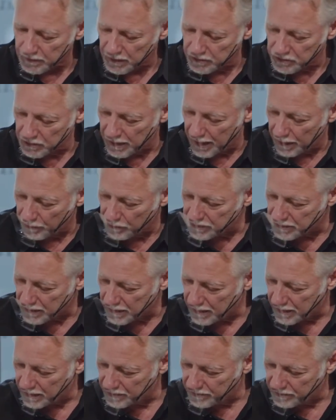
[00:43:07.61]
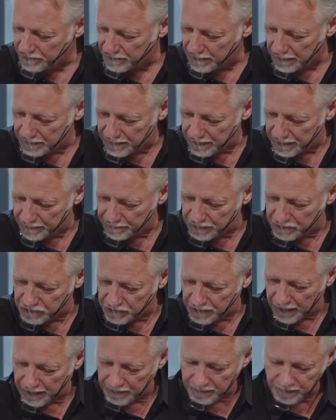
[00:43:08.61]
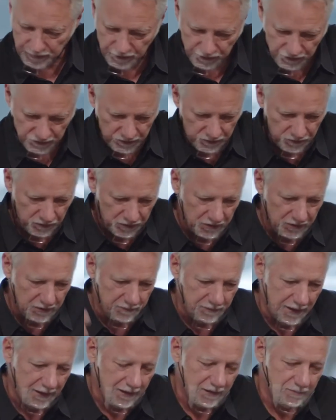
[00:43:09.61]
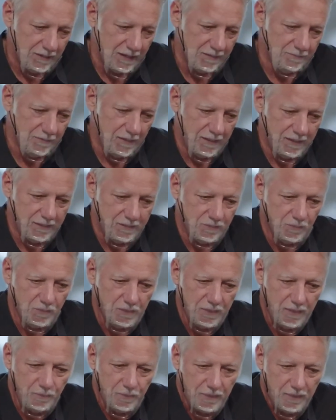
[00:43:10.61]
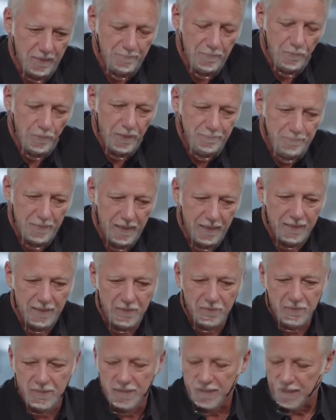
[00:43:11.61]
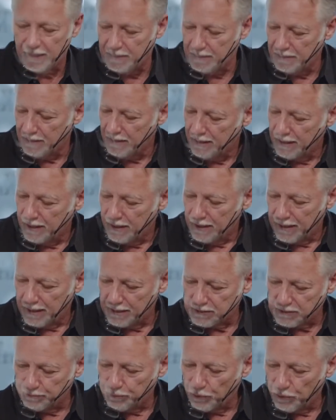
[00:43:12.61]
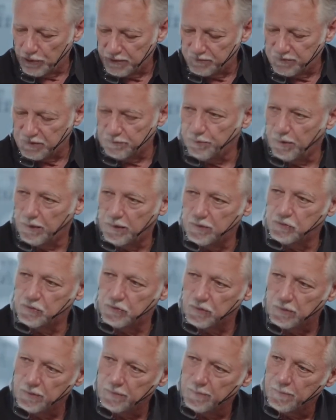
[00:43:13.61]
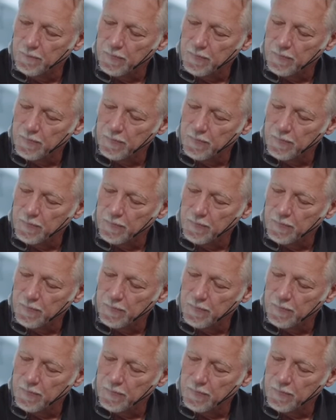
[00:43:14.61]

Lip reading: So that was a kind of the image that was in the back of my mind when I went back out again as a point of departure.